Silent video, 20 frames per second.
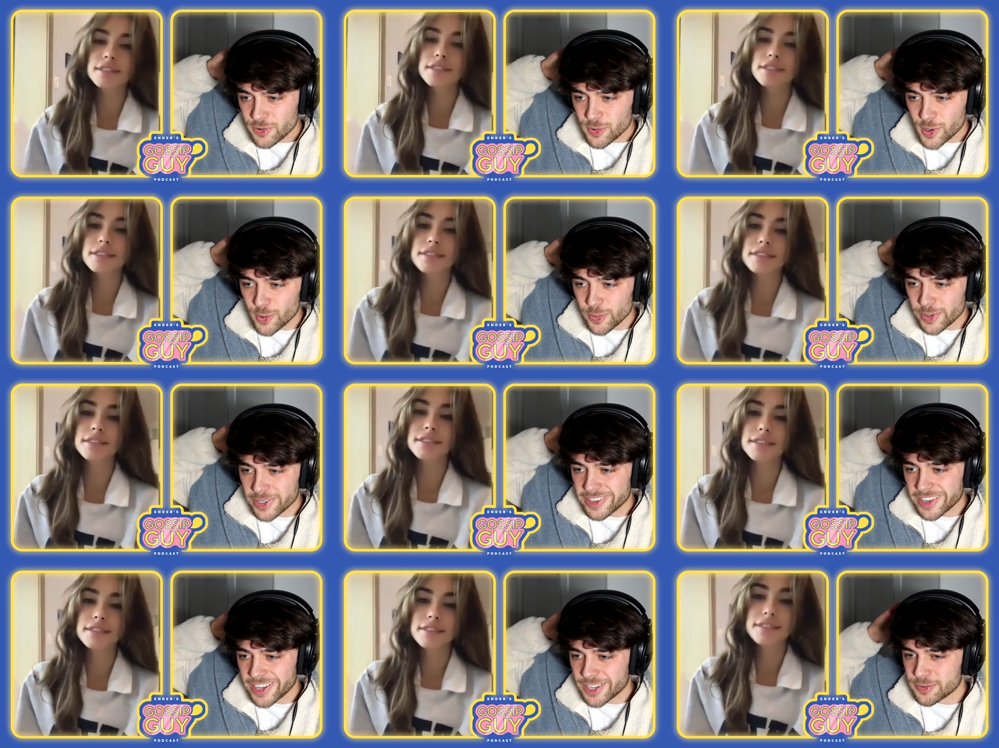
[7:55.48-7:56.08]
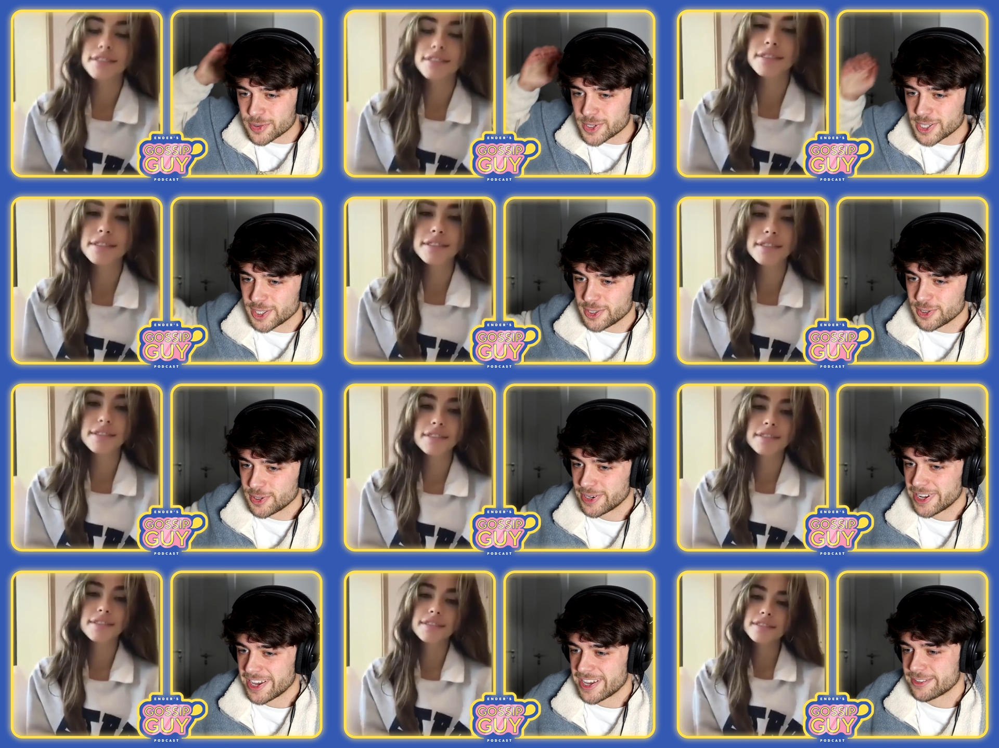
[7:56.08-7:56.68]
Speaker 1: well, we can't really
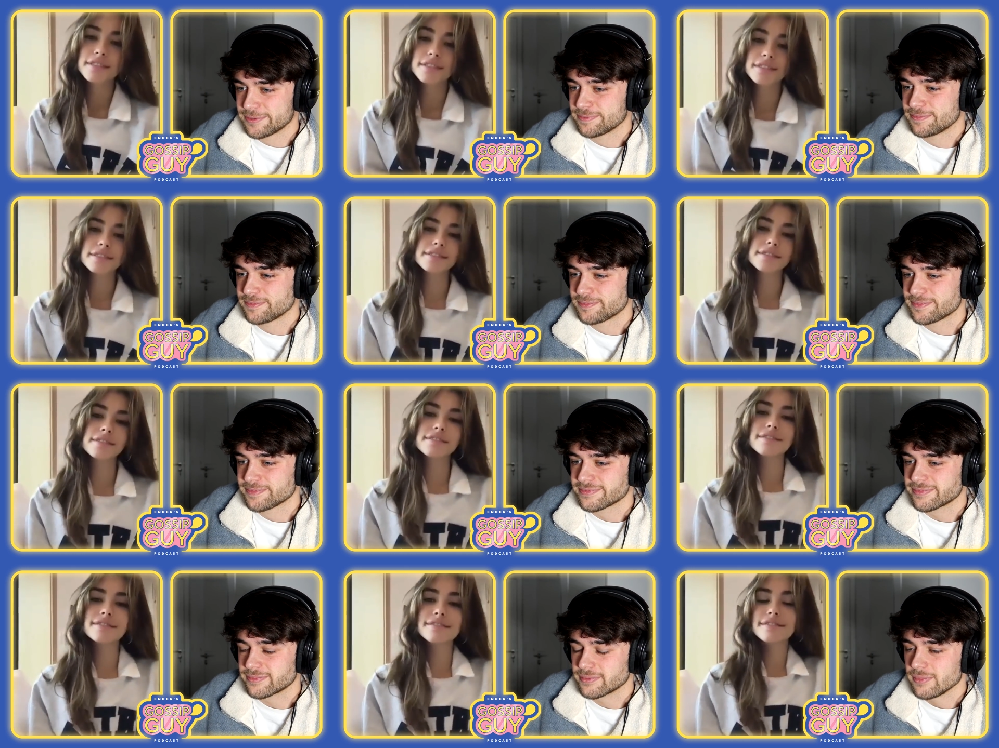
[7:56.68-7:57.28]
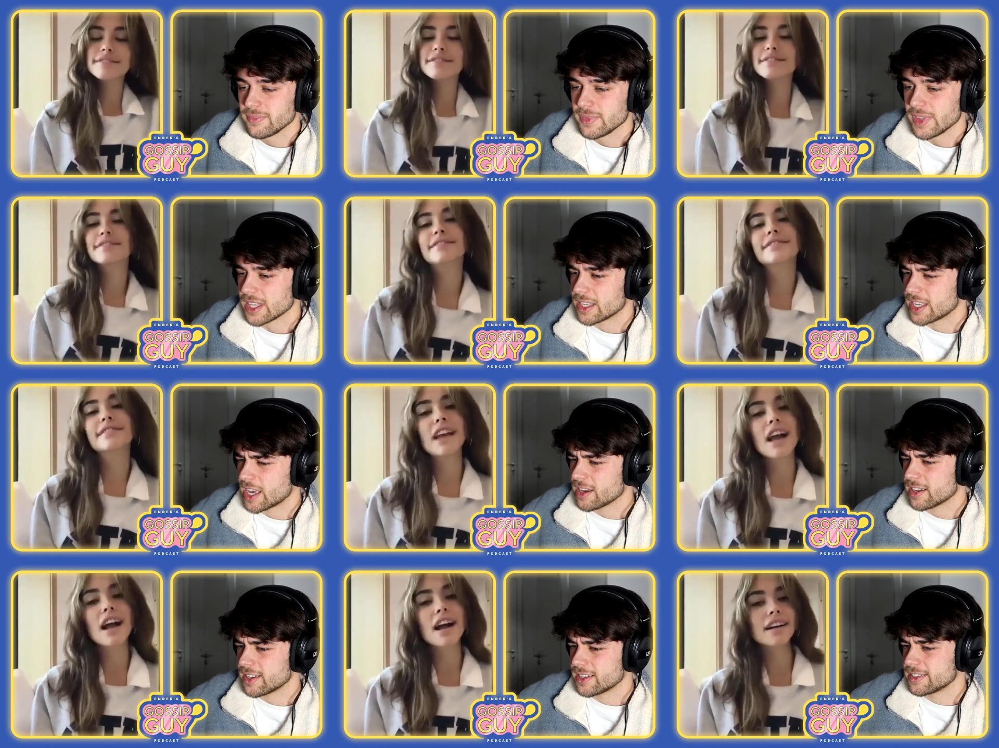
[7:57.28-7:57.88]
do that. Yeah.
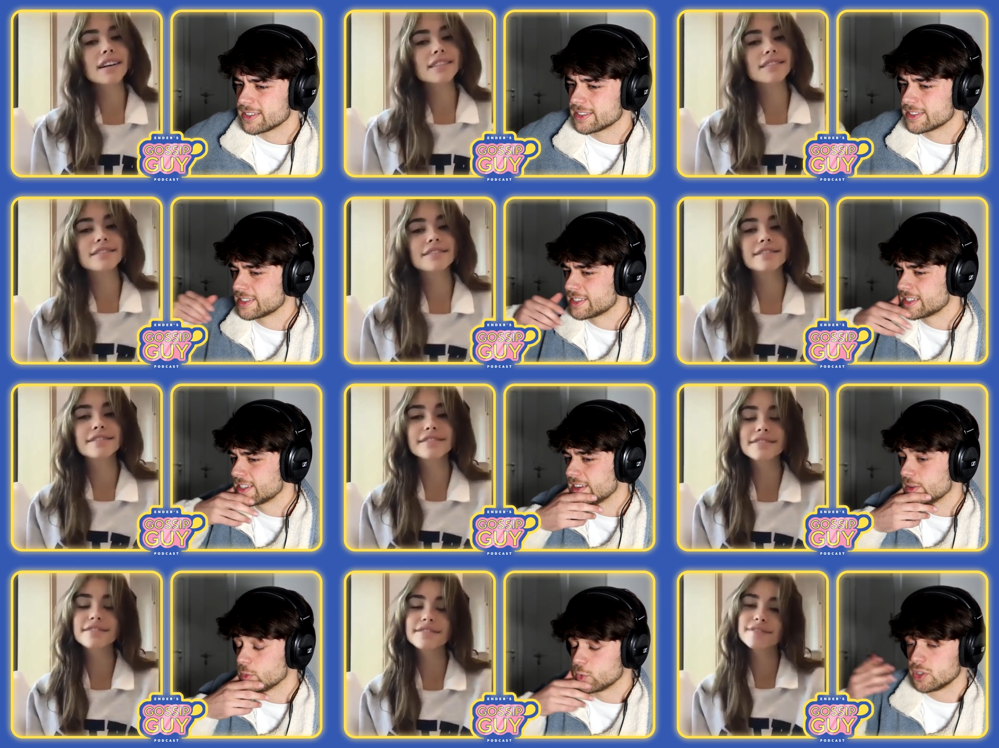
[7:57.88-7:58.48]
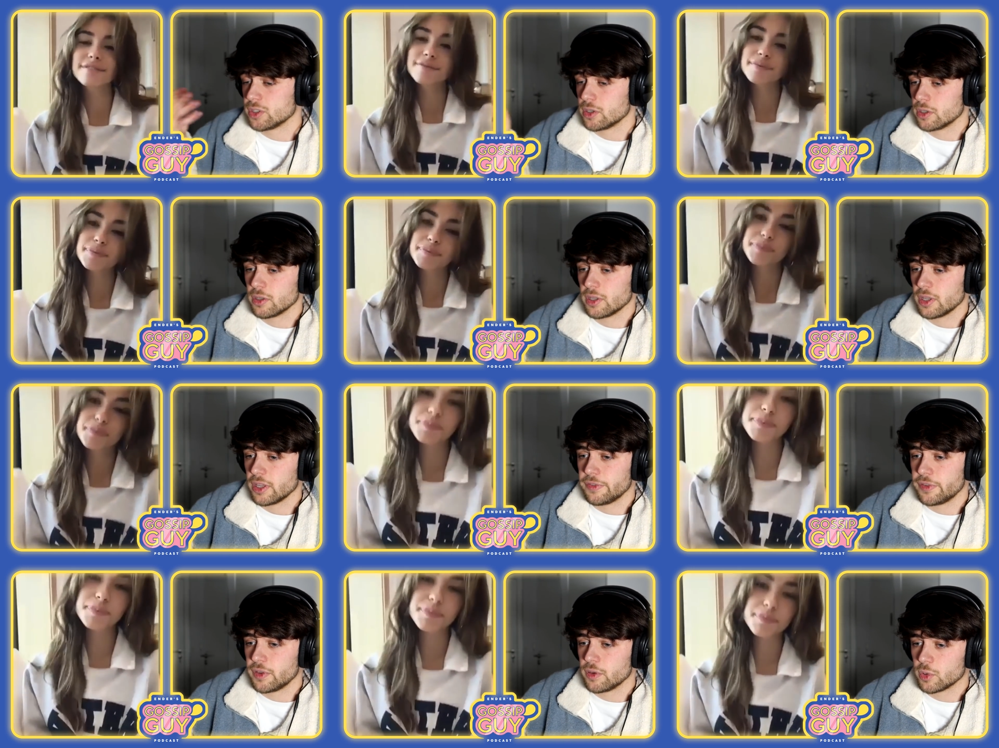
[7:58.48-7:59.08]
yeah. Would you,
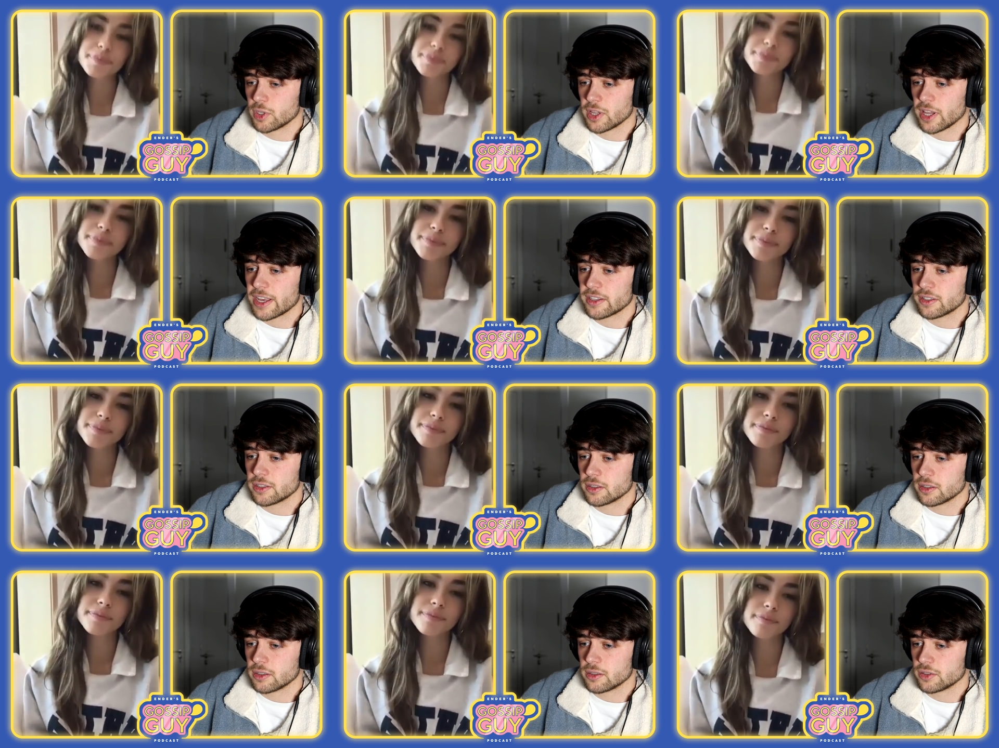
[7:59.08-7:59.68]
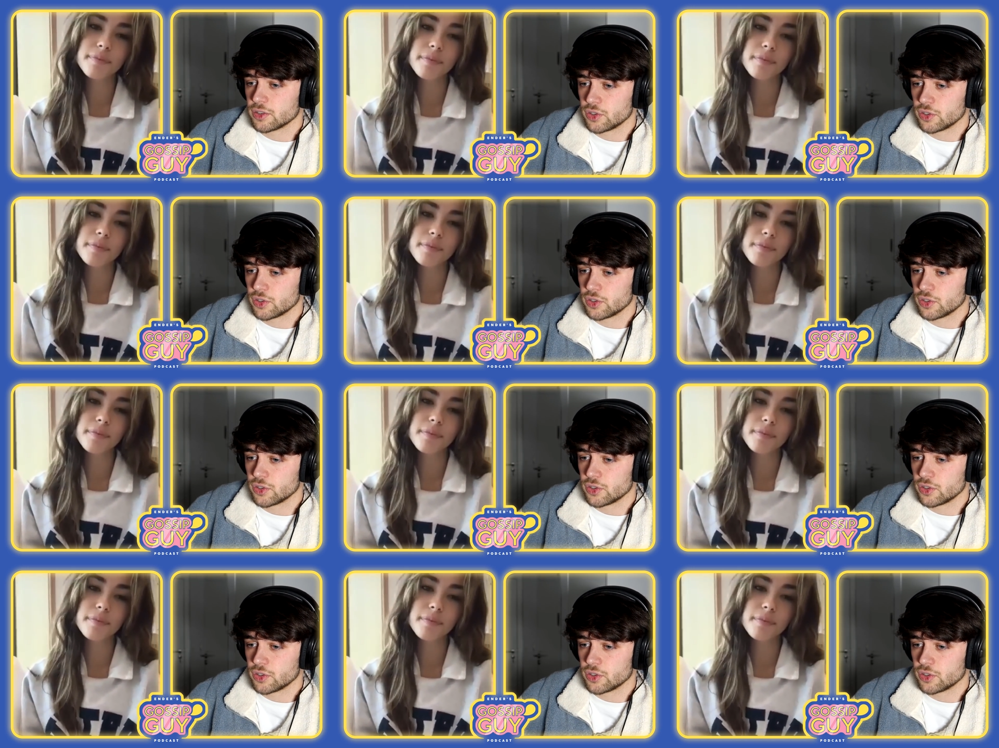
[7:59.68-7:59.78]
if you would like to